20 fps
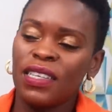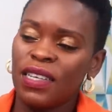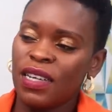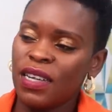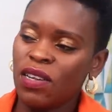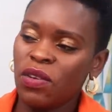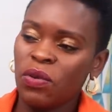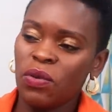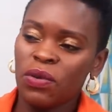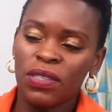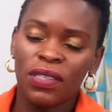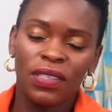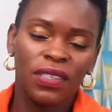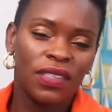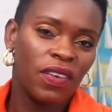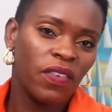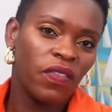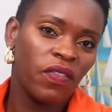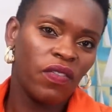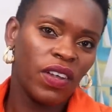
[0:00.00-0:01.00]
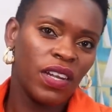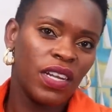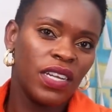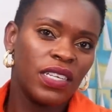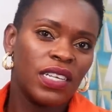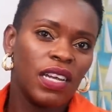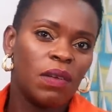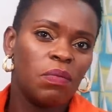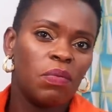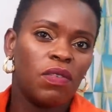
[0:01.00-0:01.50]
It looks a funny
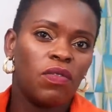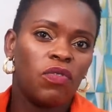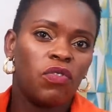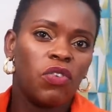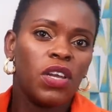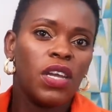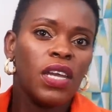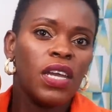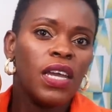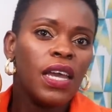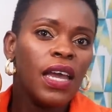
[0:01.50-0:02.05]
type of way,